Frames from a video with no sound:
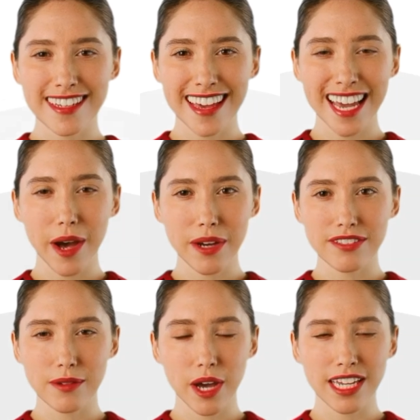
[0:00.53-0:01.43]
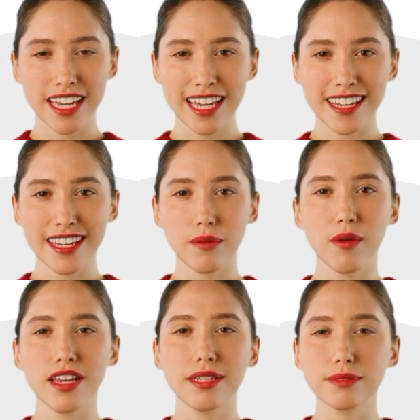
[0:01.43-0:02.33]
Hello everyone!
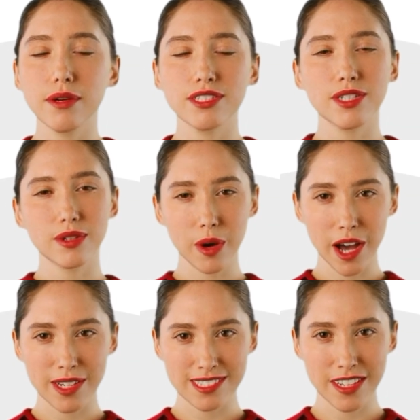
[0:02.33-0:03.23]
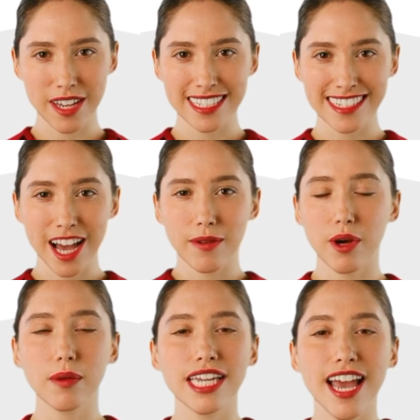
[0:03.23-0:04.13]
Welcome to our tutorial series
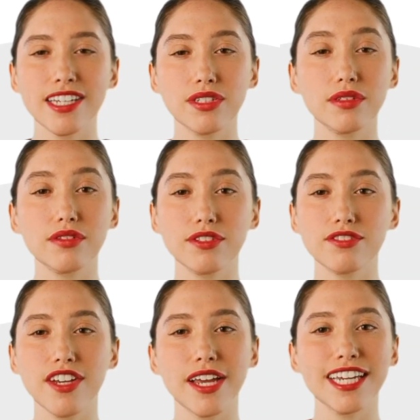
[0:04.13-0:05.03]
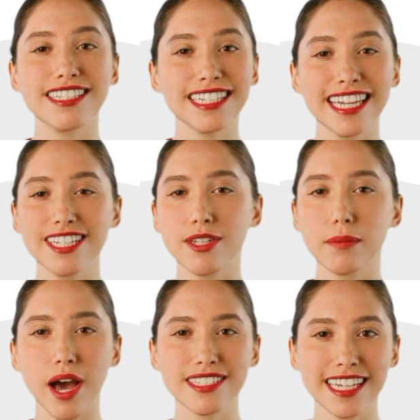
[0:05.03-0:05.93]
where we guide you through various technical
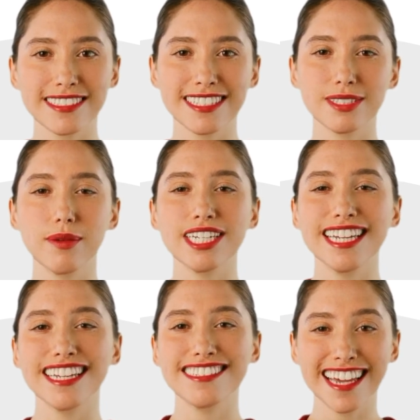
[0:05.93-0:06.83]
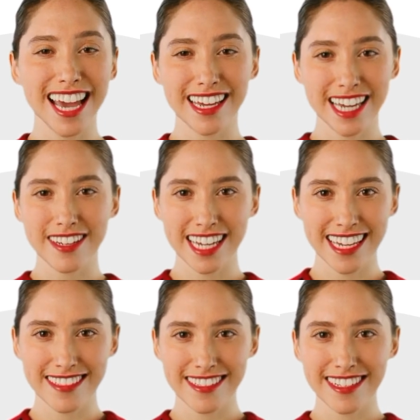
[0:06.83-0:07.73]
processes with ease and clarity.
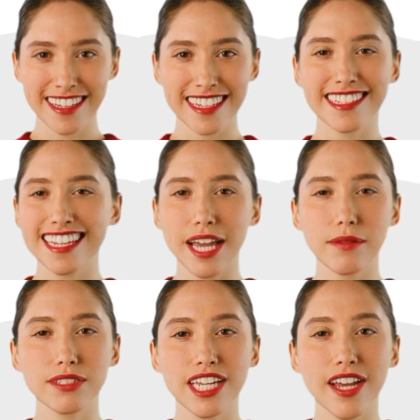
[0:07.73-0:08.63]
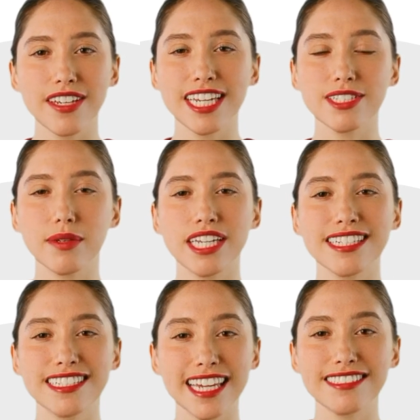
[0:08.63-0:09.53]
Today we're diving into an
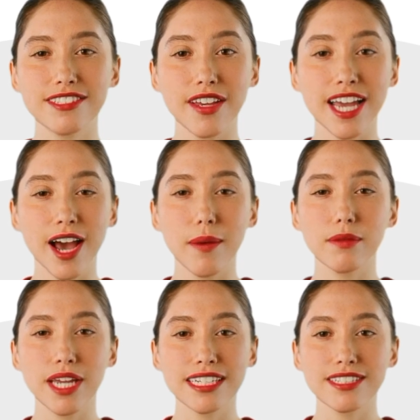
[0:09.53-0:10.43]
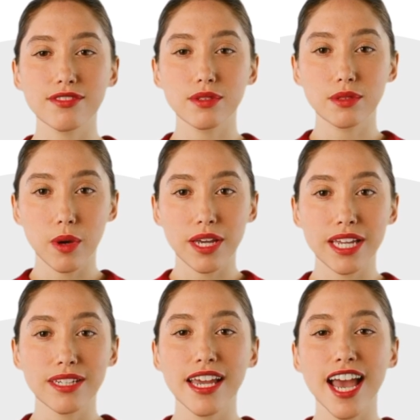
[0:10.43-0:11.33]
extensive and comprehensive
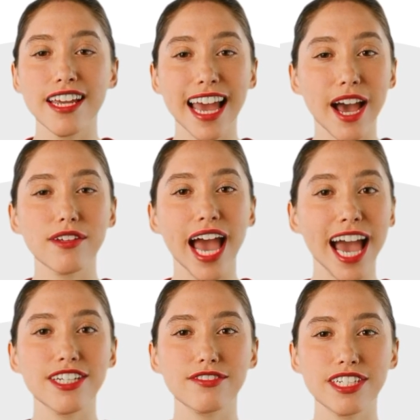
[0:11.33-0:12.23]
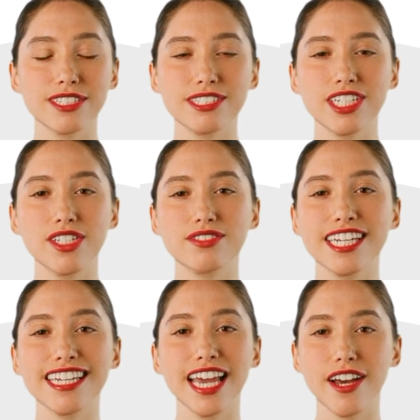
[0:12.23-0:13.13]
tutorial on how to add a field
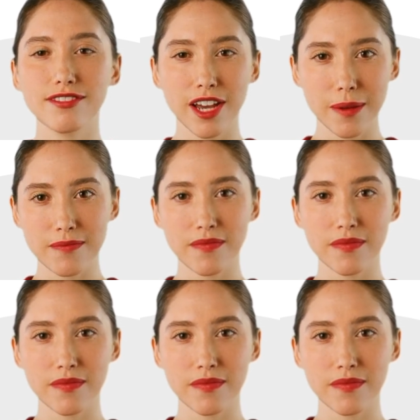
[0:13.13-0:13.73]
using the iFrame.